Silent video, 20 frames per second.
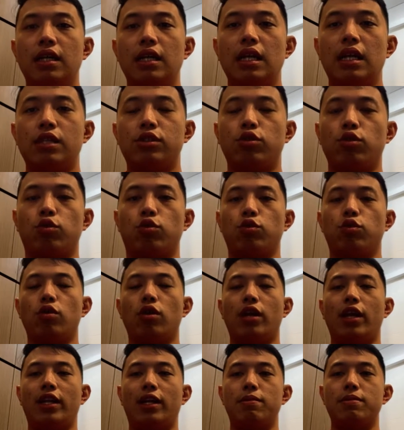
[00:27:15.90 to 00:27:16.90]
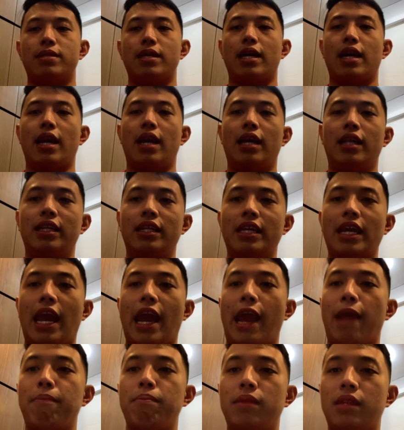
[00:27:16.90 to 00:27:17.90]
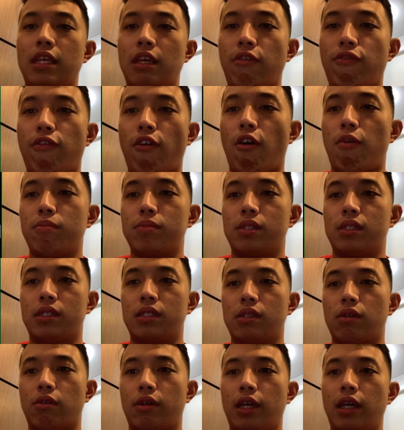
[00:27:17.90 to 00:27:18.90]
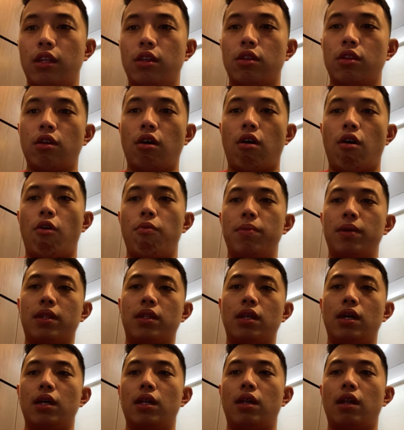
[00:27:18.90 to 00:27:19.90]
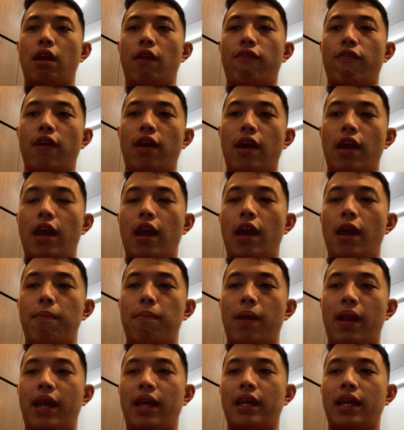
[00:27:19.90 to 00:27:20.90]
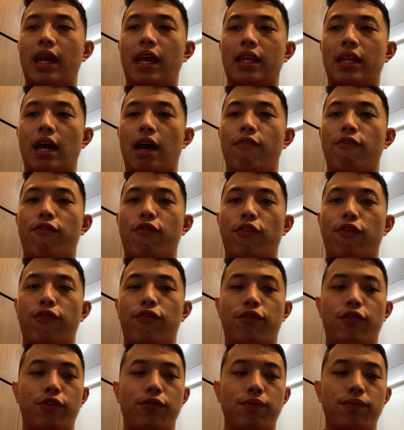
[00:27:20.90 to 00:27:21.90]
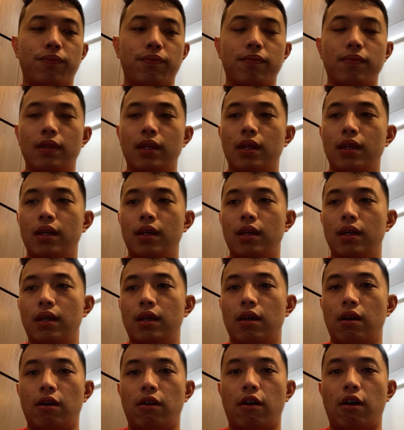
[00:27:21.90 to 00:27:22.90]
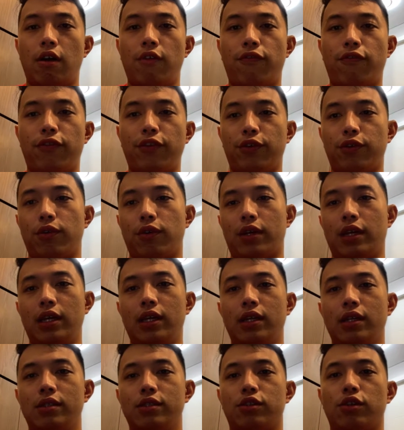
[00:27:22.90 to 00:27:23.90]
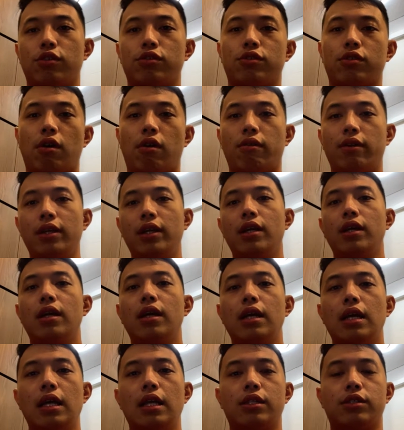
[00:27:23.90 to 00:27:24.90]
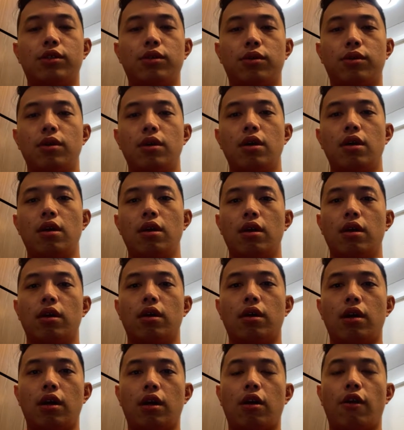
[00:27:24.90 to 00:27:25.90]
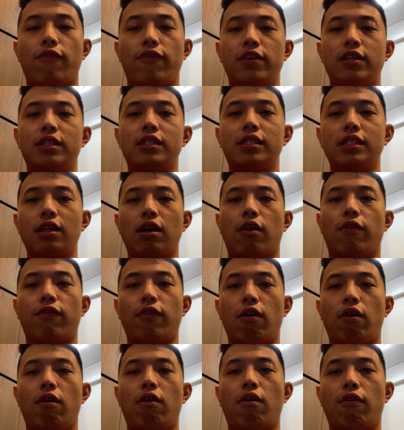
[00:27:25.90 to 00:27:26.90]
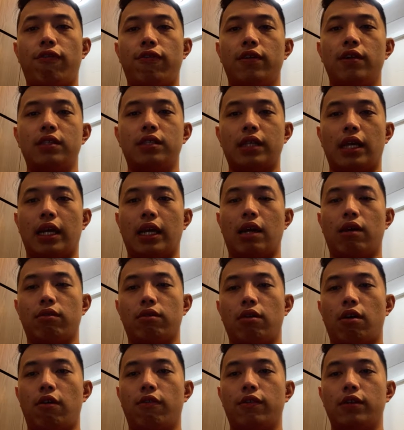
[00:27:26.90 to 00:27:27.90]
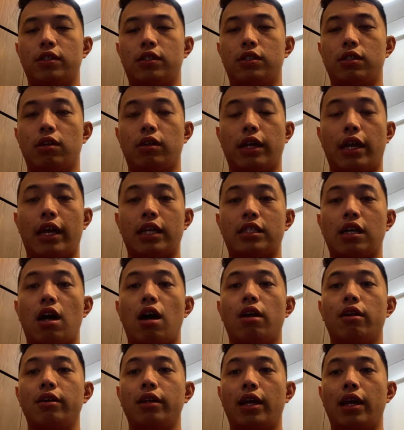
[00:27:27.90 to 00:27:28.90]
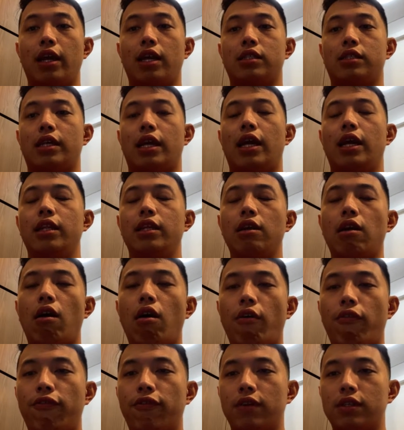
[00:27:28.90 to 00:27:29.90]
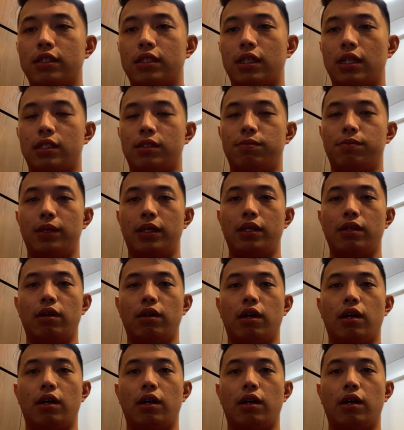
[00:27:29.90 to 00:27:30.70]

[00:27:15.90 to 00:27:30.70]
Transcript: So do not let them sign any empty forms. Okay, not omitted, left blank and unfulfilled. Okay, so sorry. So convincing of all offers and counter offers. Okay, as a RES, any offers that's been